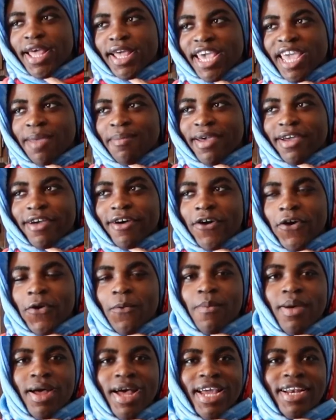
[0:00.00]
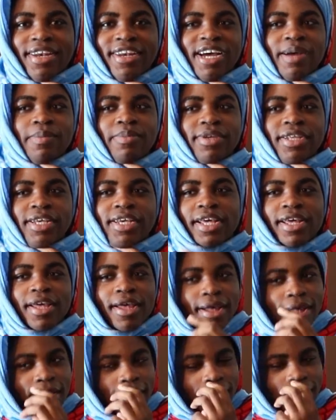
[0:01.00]
Came back home, I dumped it,
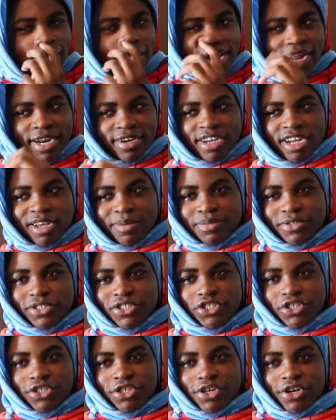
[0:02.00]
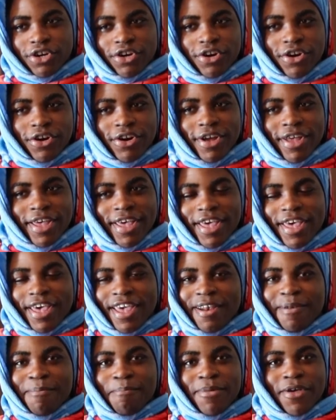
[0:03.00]
and then I dumped sugar
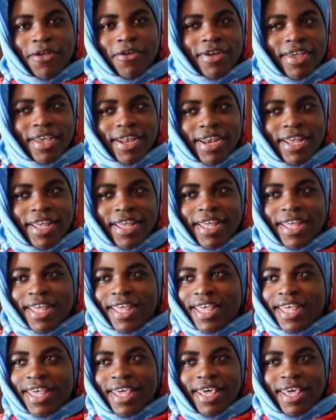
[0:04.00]
and milk in it,